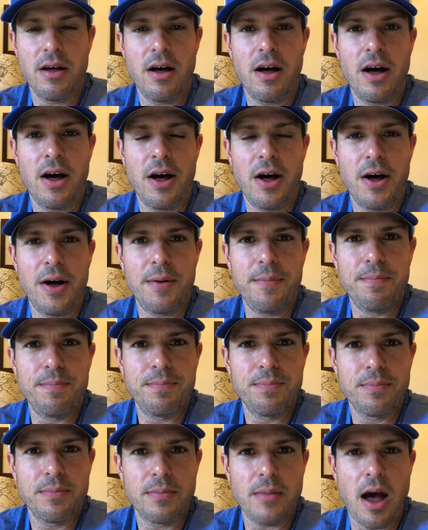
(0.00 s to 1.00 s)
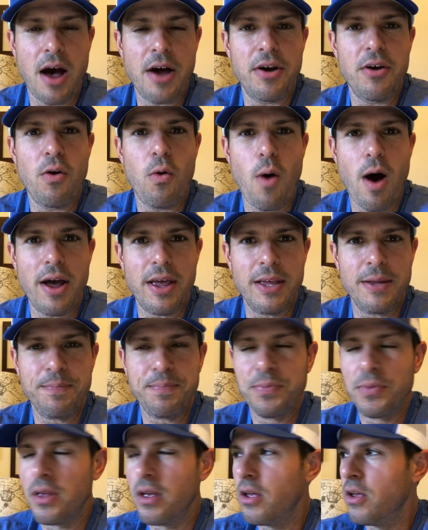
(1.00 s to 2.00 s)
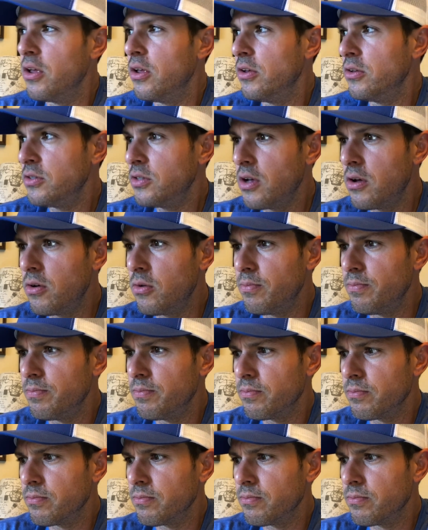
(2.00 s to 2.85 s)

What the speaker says: out in Hawaii. So